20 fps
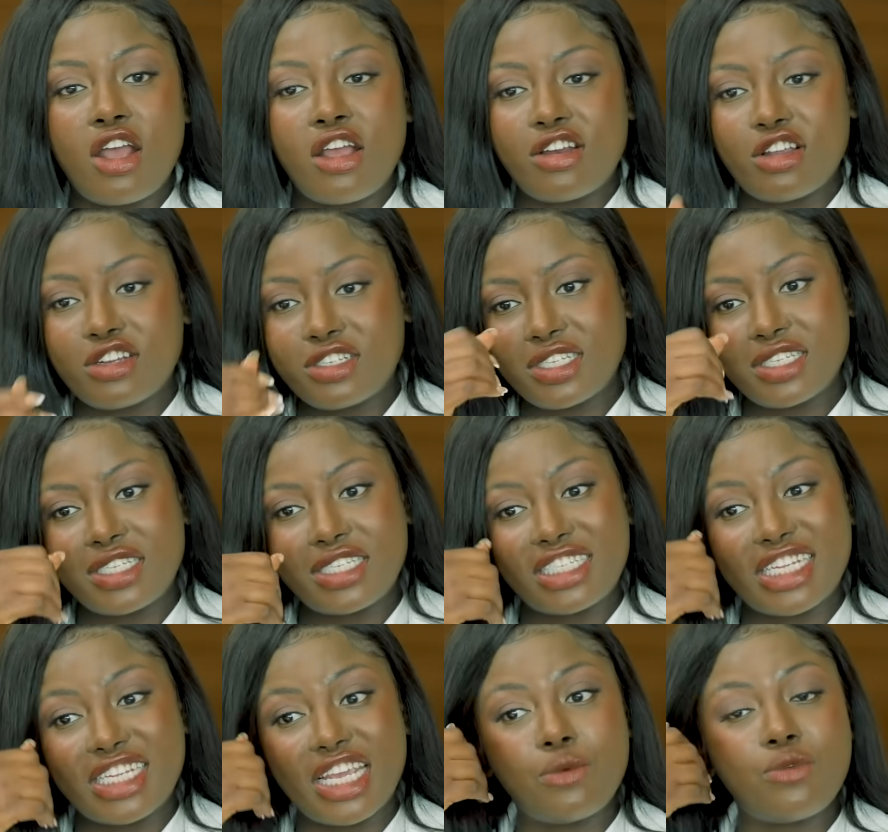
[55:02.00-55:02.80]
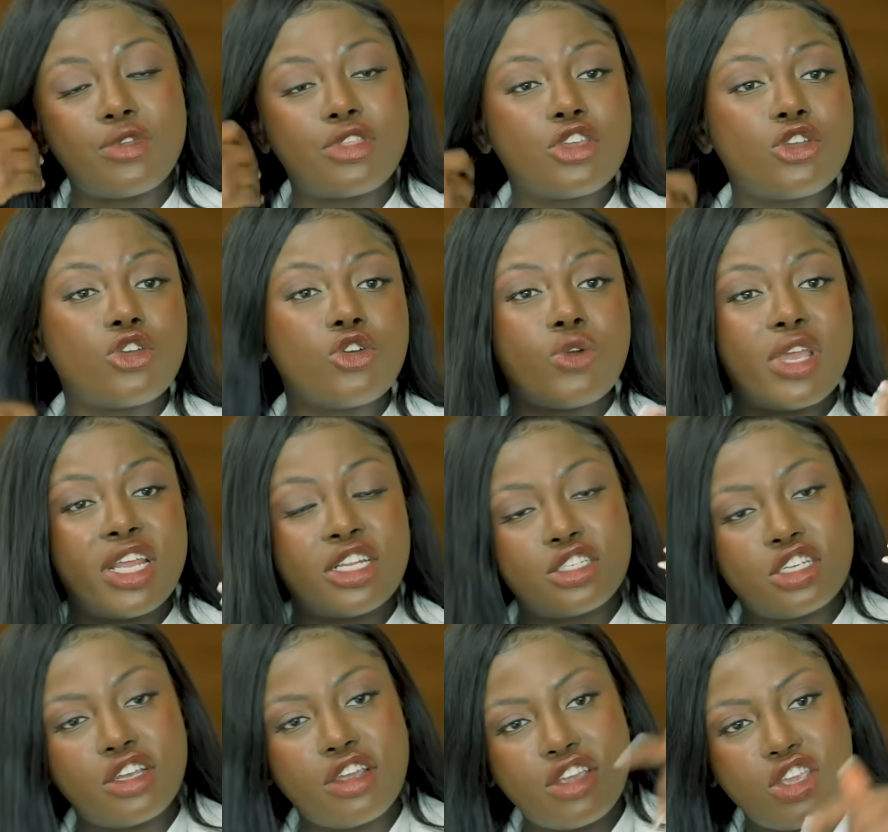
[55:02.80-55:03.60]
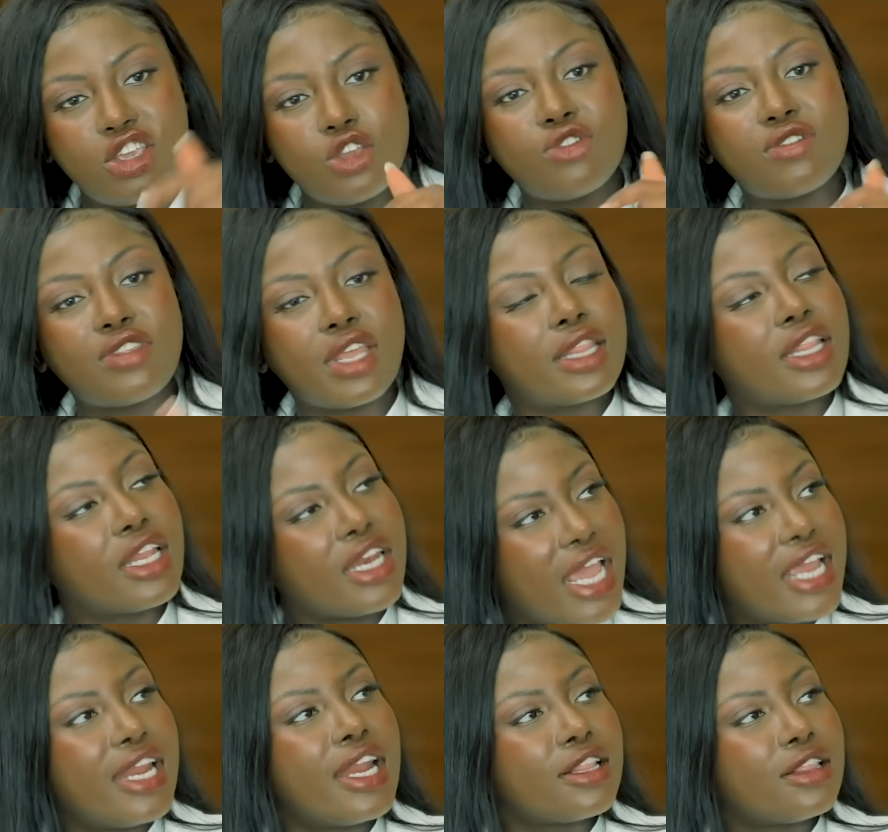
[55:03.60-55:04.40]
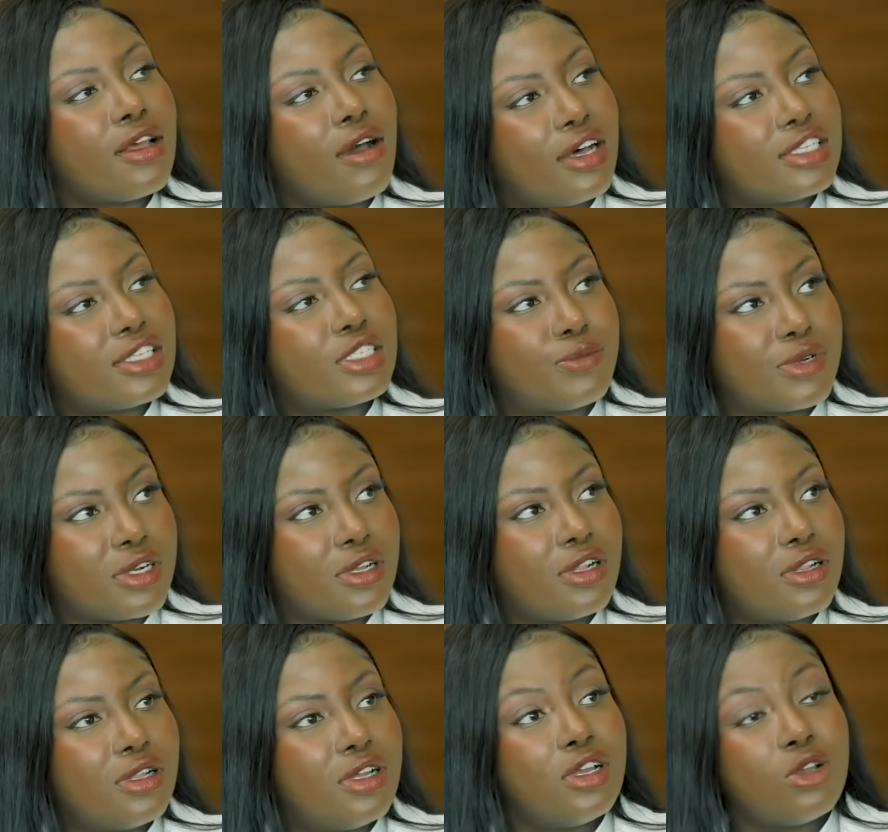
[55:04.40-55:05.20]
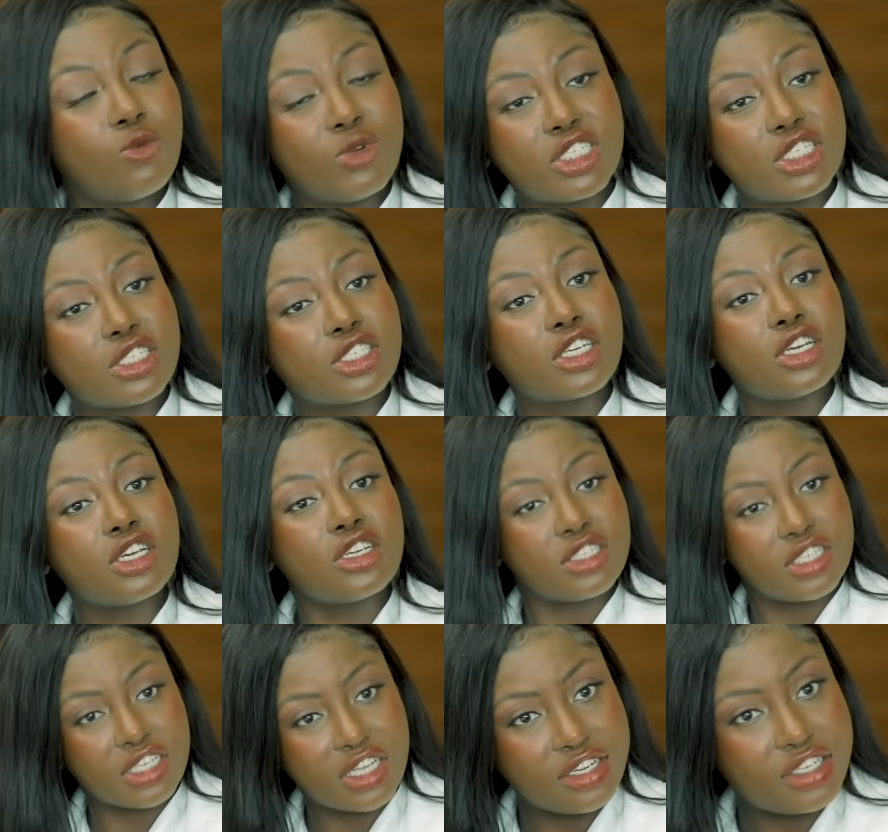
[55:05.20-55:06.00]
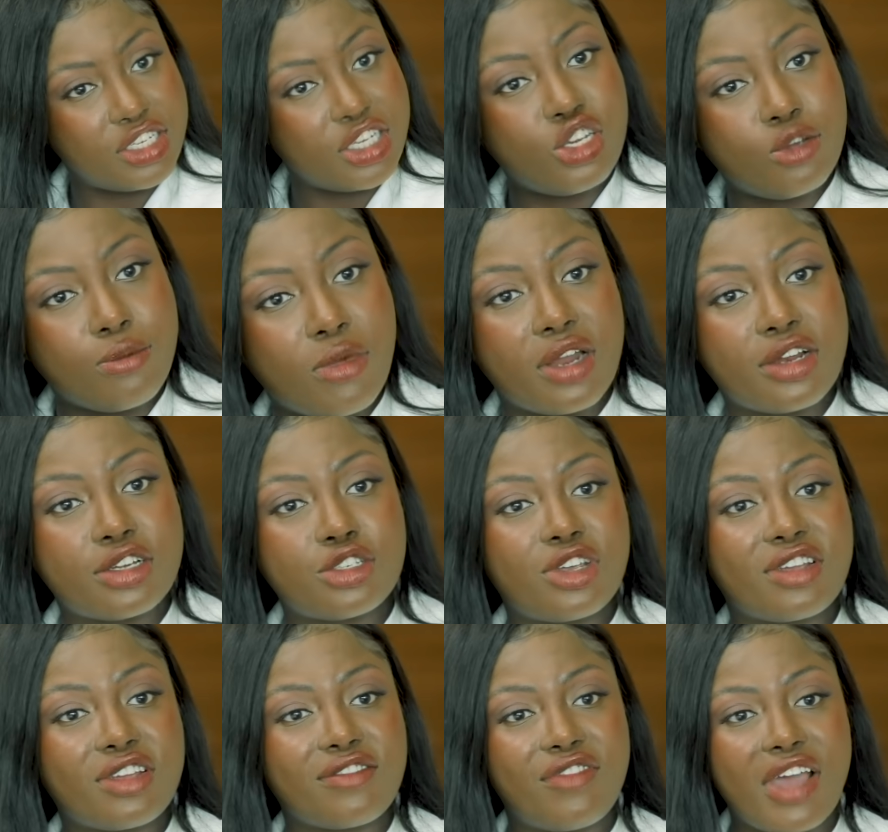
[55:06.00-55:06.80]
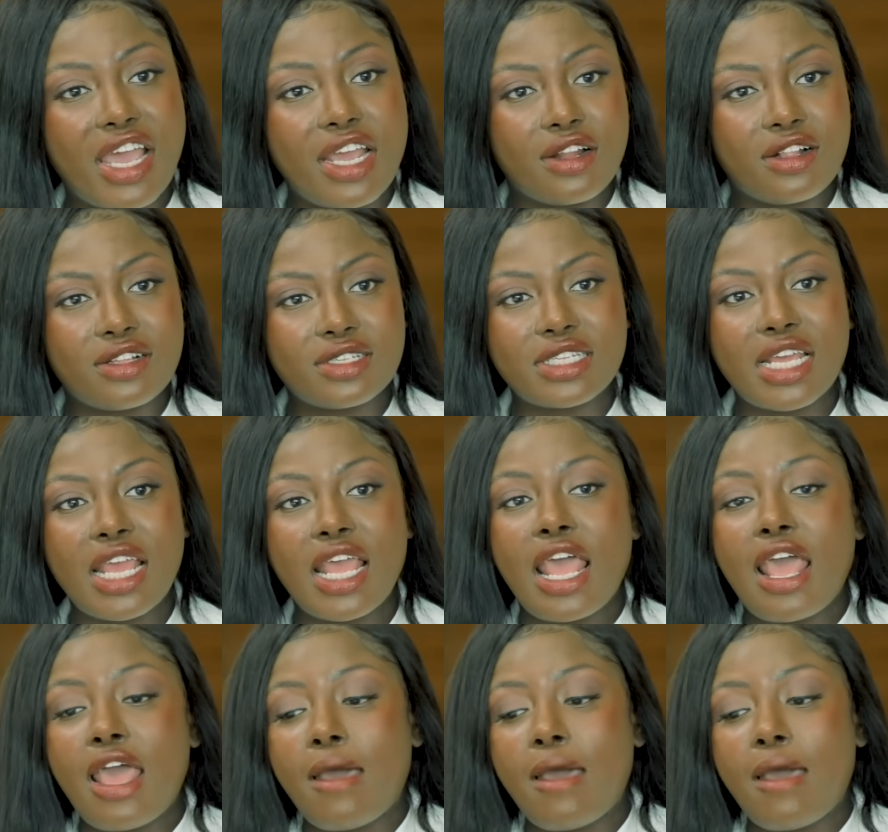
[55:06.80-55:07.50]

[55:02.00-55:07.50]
our nurses stay with you. In Turkey, you stay the night at the hospital, mm. which is good to continue monitoring vitals, okay.